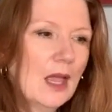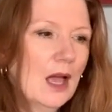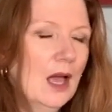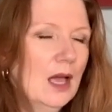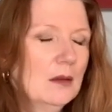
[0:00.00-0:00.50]

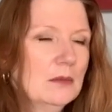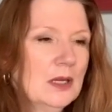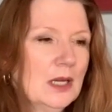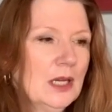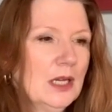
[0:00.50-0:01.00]
Um,
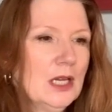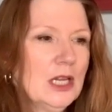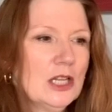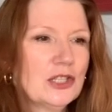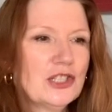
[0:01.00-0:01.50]

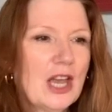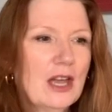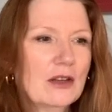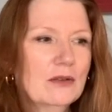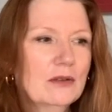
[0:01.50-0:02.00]

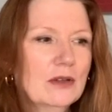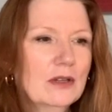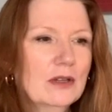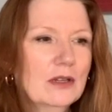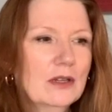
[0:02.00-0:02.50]
so
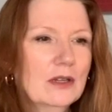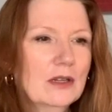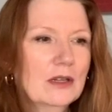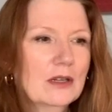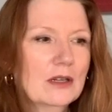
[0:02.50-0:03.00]

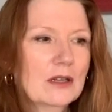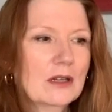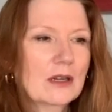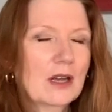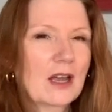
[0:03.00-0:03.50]

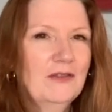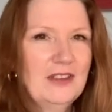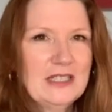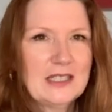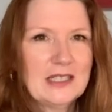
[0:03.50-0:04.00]
I
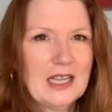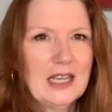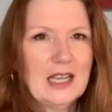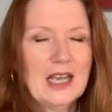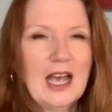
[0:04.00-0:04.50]
fitted
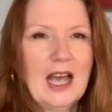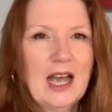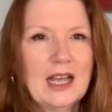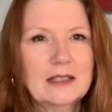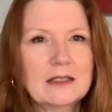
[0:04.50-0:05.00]
it
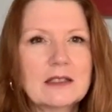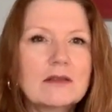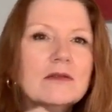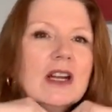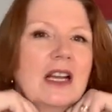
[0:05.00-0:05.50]
and
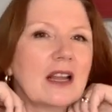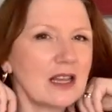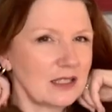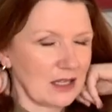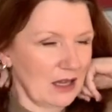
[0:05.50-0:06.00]

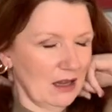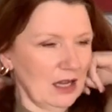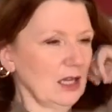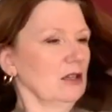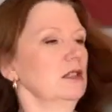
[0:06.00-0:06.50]
realised that
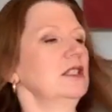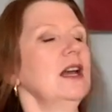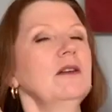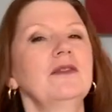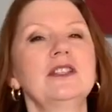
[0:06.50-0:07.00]
I could
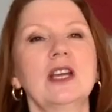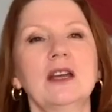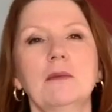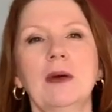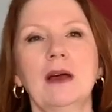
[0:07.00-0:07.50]
salvage
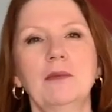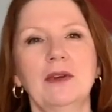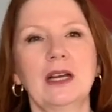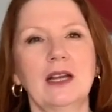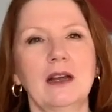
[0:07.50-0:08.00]
it by
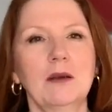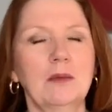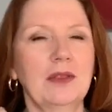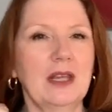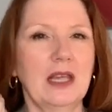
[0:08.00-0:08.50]
bringing up
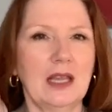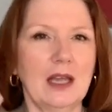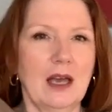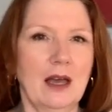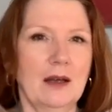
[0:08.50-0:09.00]

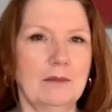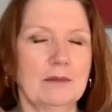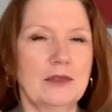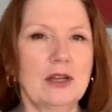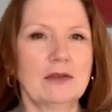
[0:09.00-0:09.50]
the um,
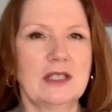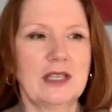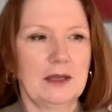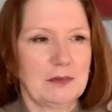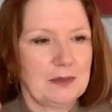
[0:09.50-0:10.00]
shoulder
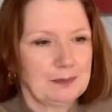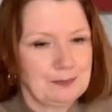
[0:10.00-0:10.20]
seams.